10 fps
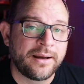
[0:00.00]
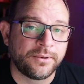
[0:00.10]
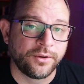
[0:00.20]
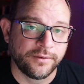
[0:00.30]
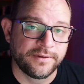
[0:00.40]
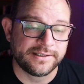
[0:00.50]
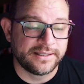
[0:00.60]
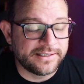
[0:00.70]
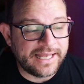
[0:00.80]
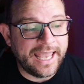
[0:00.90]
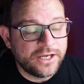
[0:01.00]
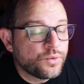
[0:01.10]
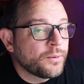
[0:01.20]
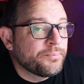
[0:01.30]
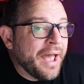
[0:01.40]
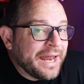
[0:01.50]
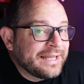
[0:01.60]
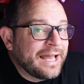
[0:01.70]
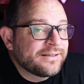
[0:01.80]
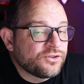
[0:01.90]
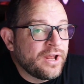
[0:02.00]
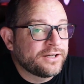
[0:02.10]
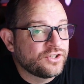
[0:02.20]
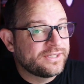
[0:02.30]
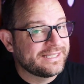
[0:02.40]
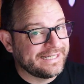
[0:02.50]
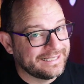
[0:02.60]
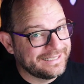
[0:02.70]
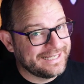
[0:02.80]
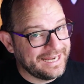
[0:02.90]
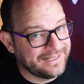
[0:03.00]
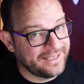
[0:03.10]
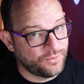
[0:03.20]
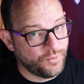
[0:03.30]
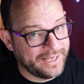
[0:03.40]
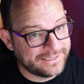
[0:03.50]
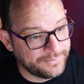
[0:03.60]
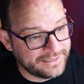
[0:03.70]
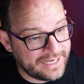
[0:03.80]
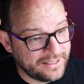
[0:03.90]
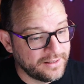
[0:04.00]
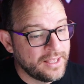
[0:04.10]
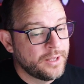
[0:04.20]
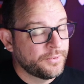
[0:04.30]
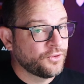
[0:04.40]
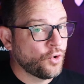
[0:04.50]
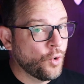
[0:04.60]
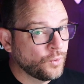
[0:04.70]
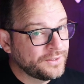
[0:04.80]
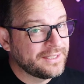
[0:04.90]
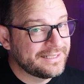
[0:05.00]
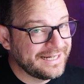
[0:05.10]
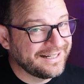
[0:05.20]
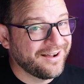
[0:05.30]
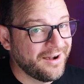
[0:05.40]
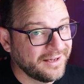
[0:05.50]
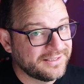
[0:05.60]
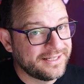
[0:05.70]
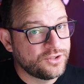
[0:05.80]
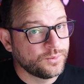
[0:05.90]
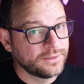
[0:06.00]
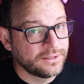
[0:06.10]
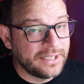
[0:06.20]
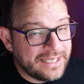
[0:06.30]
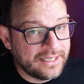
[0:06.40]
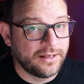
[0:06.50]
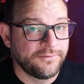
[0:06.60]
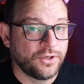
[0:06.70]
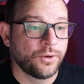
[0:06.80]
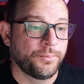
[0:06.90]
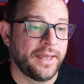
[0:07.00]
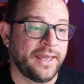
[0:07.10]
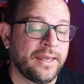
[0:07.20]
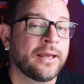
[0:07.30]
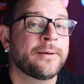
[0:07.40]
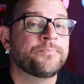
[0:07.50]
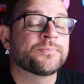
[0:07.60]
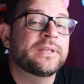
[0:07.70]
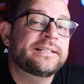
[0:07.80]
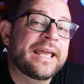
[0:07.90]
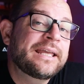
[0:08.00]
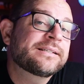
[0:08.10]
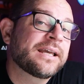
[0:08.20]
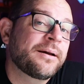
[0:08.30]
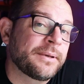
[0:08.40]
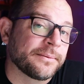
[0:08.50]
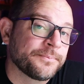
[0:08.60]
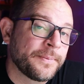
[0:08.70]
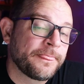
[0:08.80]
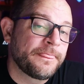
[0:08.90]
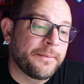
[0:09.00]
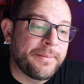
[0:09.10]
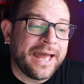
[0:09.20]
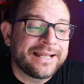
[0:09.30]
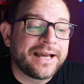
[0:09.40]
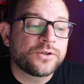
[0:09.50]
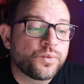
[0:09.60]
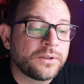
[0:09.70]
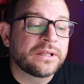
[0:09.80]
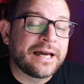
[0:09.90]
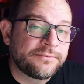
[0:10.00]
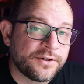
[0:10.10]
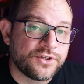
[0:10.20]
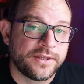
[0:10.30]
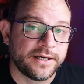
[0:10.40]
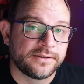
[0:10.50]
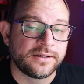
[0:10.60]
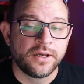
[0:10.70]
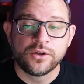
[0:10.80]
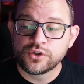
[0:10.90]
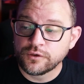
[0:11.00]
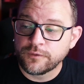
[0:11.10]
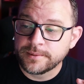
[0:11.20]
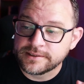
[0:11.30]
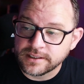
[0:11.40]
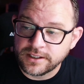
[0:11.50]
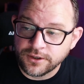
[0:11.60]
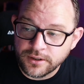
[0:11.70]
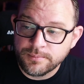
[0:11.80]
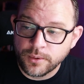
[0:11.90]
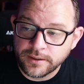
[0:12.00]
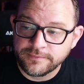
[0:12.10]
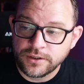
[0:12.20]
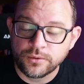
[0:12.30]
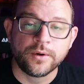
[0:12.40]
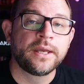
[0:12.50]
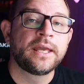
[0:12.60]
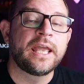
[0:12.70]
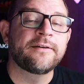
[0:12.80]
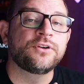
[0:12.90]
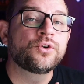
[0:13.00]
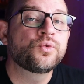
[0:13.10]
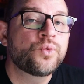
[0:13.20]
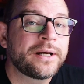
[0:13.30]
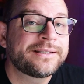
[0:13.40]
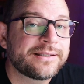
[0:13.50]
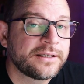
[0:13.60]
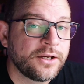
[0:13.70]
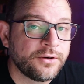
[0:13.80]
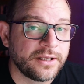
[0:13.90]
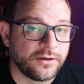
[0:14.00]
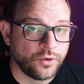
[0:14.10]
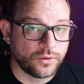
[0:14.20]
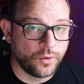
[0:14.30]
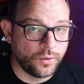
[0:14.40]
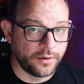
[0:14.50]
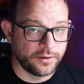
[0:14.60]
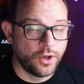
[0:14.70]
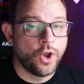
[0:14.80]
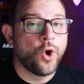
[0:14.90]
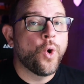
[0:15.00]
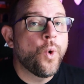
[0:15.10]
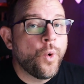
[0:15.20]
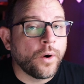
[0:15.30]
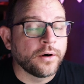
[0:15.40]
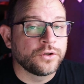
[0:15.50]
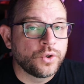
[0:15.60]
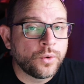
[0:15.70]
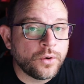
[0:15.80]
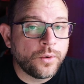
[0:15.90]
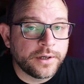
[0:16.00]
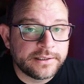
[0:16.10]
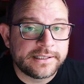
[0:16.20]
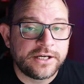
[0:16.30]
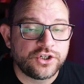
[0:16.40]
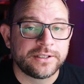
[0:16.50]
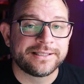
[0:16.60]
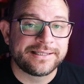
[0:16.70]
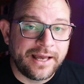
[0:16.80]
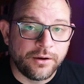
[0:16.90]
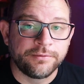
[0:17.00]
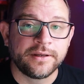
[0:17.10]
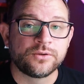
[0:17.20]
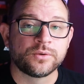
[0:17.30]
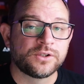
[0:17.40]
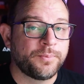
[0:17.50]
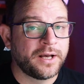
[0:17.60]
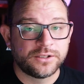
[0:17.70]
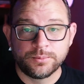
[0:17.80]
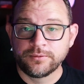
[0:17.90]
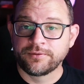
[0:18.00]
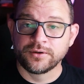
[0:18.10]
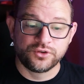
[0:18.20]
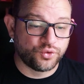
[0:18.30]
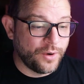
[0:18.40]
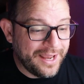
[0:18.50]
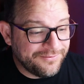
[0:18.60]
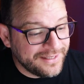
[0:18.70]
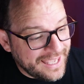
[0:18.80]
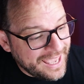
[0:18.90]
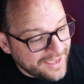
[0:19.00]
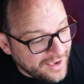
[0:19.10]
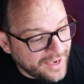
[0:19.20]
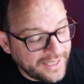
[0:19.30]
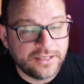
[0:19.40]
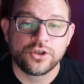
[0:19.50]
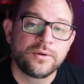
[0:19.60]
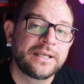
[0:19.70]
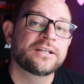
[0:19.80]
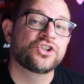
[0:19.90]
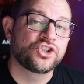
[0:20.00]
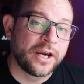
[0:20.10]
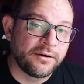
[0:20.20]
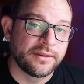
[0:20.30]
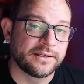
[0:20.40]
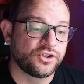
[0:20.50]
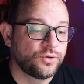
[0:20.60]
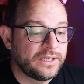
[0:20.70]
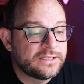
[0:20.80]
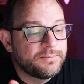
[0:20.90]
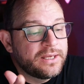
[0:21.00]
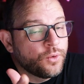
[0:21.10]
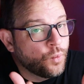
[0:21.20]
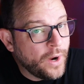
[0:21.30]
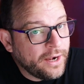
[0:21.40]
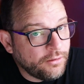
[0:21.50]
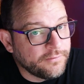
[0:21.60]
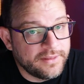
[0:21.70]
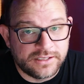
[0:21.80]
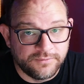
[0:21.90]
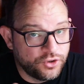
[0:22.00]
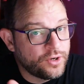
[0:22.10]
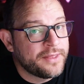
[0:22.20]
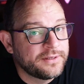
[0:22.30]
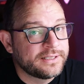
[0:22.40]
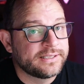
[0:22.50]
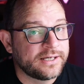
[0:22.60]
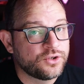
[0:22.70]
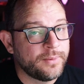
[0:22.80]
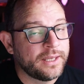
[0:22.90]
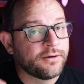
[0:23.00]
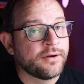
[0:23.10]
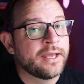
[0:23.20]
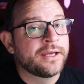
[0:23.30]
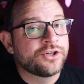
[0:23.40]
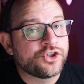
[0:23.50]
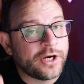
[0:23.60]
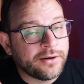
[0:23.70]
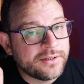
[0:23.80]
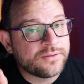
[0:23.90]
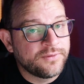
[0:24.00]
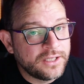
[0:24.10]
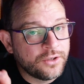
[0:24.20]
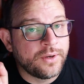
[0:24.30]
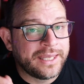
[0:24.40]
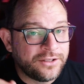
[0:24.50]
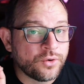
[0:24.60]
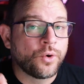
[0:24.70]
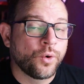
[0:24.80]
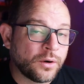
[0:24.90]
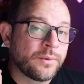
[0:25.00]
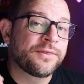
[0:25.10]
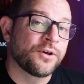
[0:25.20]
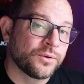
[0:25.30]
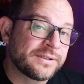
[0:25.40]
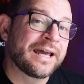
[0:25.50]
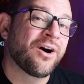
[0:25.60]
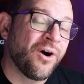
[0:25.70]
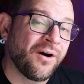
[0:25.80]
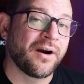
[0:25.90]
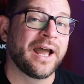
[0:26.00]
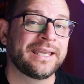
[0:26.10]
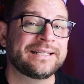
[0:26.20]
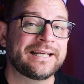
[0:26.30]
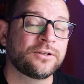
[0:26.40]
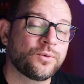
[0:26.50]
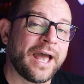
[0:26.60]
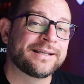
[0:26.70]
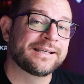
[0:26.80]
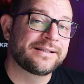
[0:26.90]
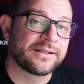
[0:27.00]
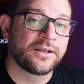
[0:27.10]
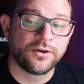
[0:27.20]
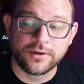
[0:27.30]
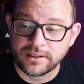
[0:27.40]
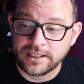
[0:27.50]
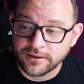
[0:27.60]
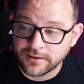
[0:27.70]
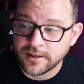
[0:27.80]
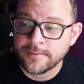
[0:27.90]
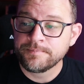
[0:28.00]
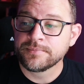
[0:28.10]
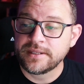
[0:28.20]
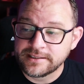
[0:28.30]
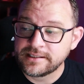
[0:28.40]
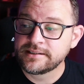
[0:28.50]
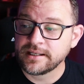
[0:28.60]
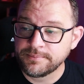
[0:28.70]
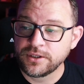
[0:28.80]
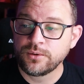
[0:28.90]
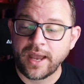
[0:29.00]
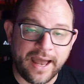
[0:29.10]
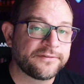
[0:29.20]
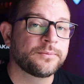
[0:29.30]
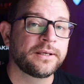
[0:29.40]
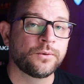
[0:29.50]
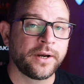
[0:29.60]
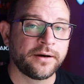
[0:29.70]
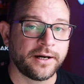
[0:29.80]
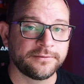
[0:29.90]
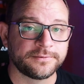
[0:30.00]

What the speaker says: all of this. In this age where bad guys are not just stealing data and ransoming data, but they're holding the data hostage and will leak it if you don't pay, the day is coming that bad guys will leverage this. So from a security point of view, if you run security at your org, or your organization itself is responsible for driving AI, you need to share this. You need to be aware of this. If you're not the decision maker, share this video in your org with those that are. I can tell you as a security leader, this is something you have to be aware of.